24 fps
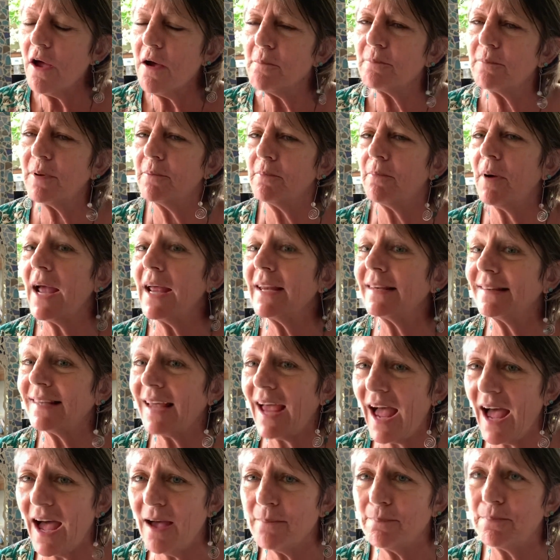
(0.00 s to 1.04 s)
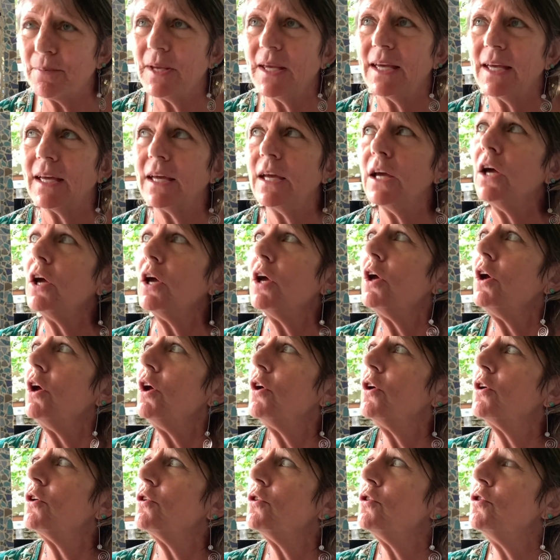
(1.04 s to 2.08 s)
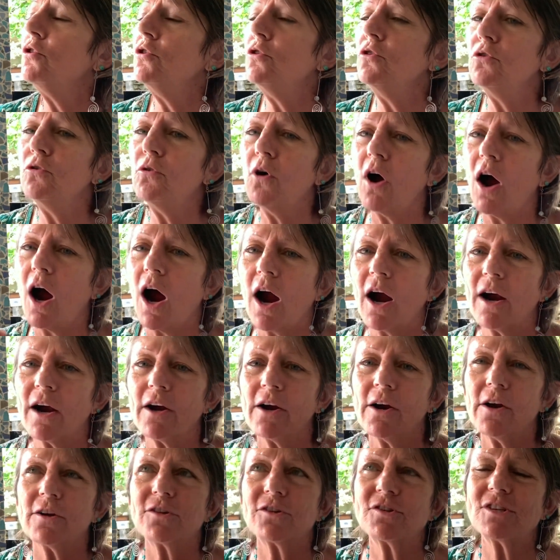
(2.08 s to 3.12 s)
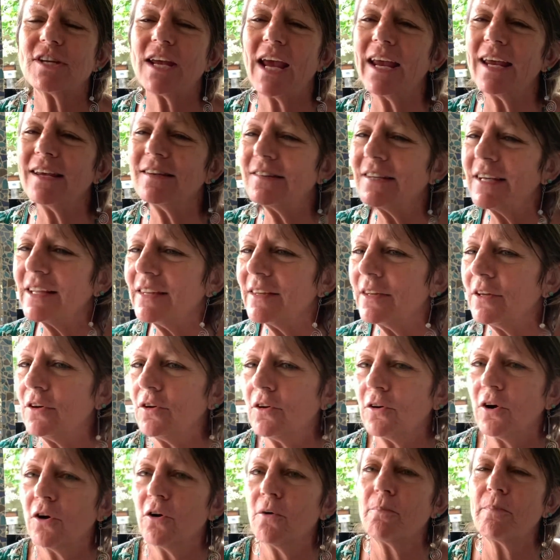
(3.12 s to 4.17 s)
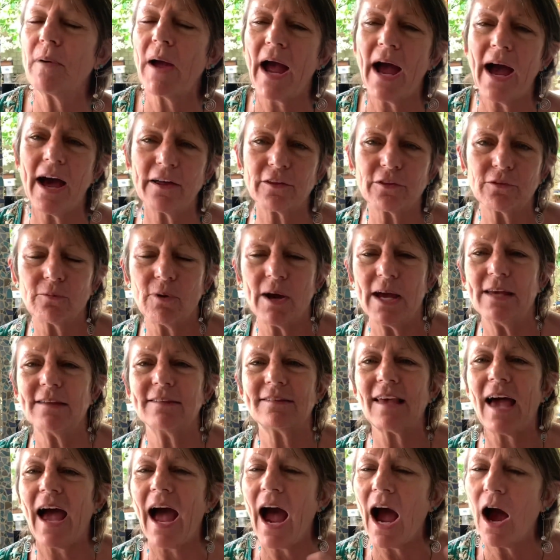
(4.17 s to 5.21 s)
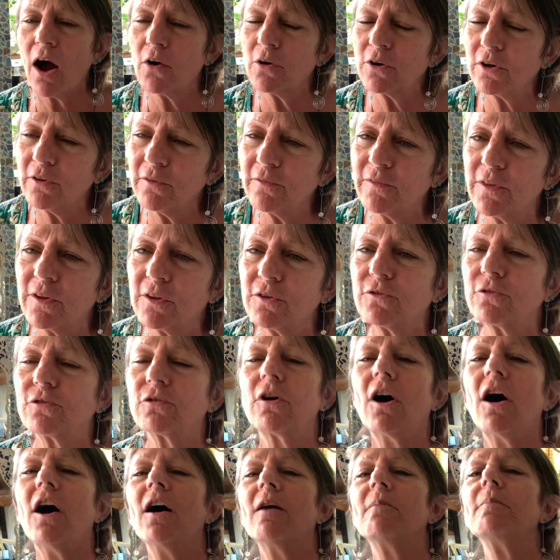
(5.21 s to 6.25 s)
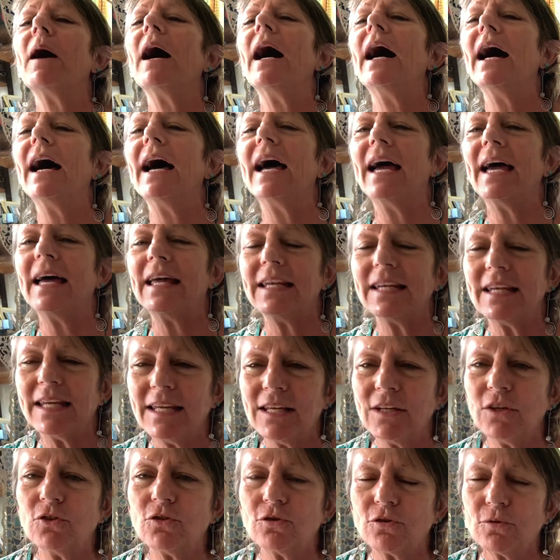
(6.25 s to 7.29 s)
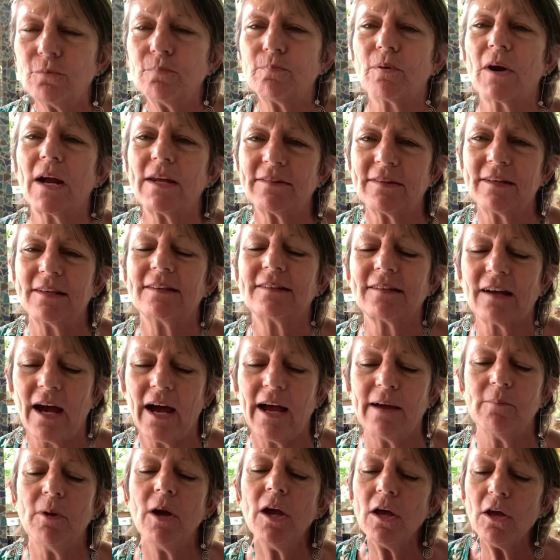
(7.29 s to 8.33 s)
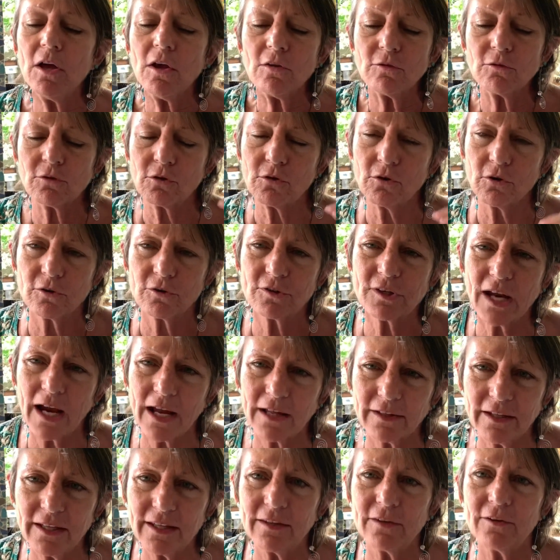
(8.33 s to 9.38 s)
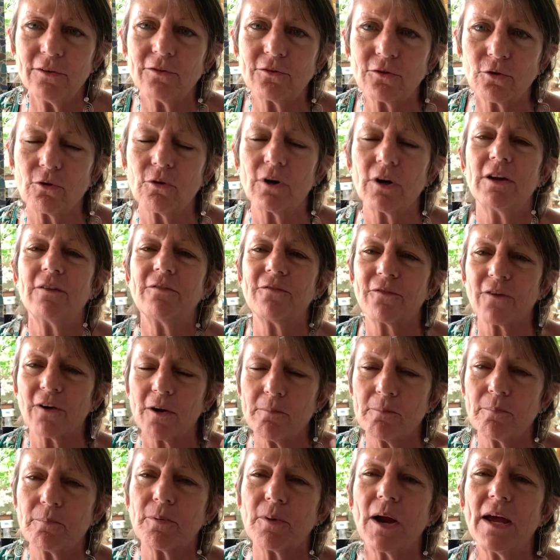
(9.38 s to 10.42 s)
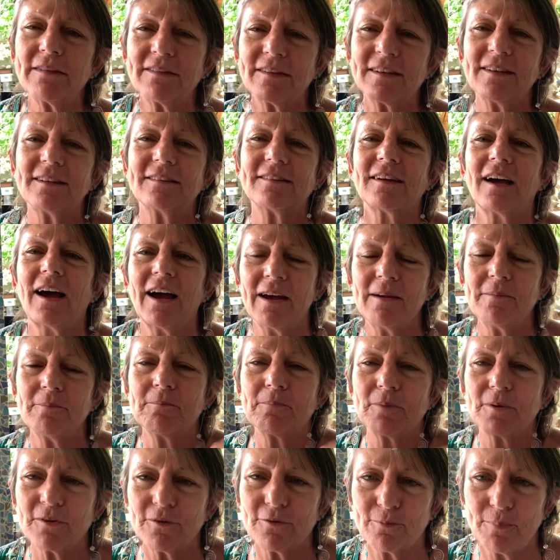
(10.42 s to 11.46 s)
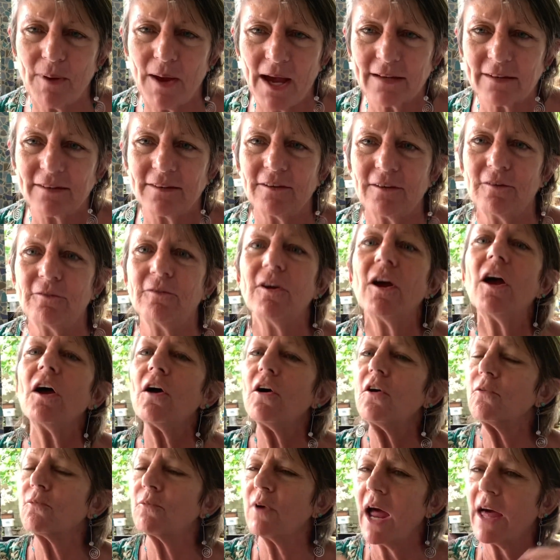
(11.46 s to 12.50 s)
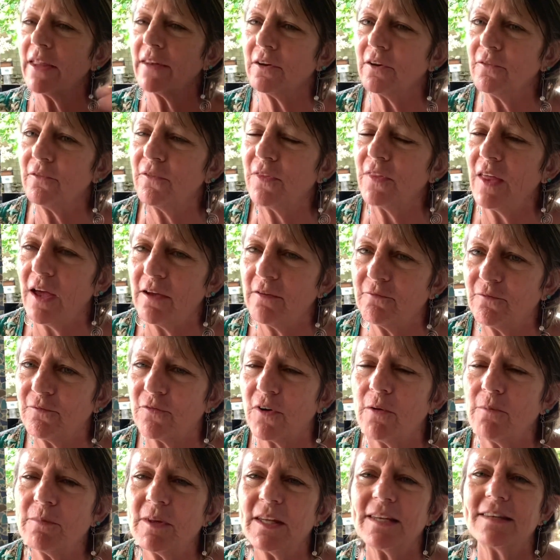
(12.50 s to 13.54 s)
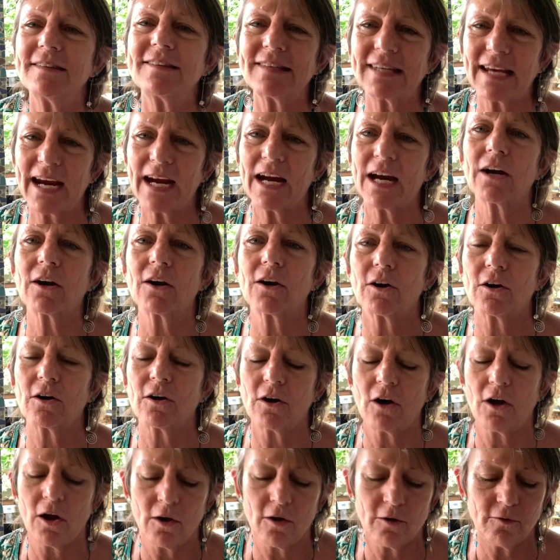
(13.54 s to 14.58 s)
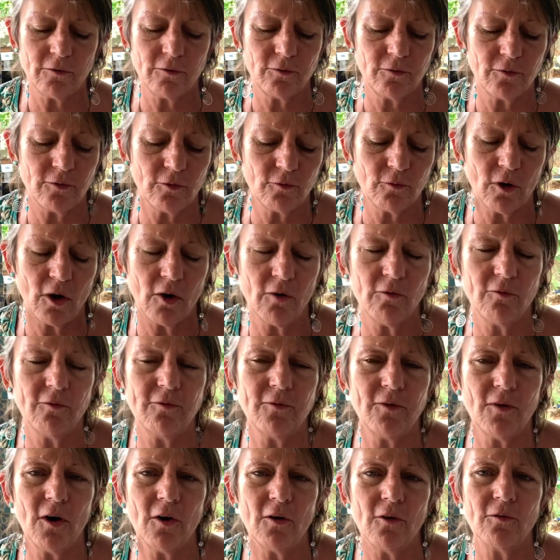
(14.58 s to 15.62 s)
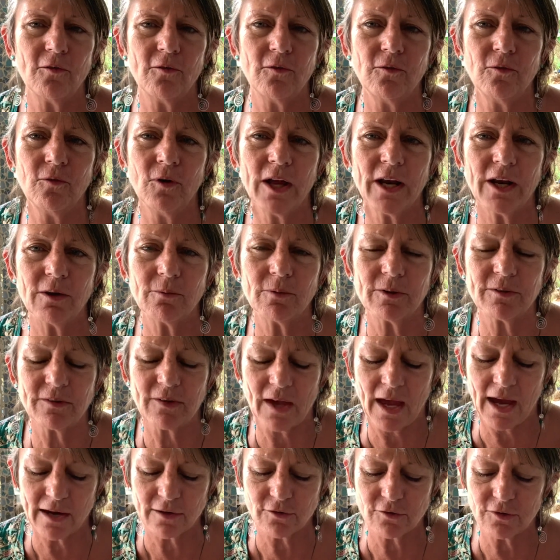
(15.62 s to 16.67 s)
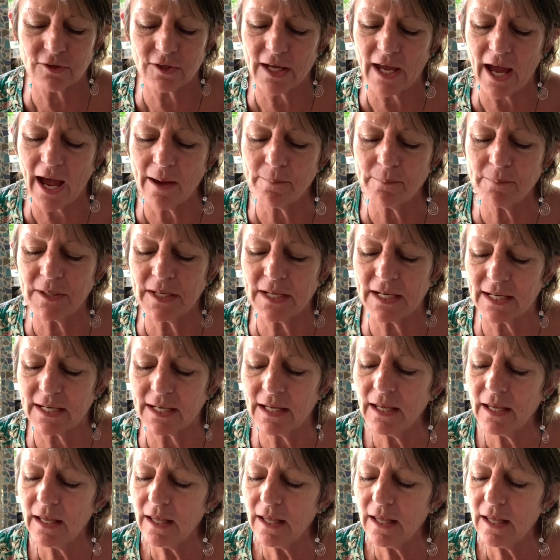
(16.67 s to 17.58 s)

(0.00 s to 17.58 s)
But by tapping, you are changing the neural pathways out of the trauma and into present time. So you're telling the story from present time perspective rather than from the terror of when it was actually happening.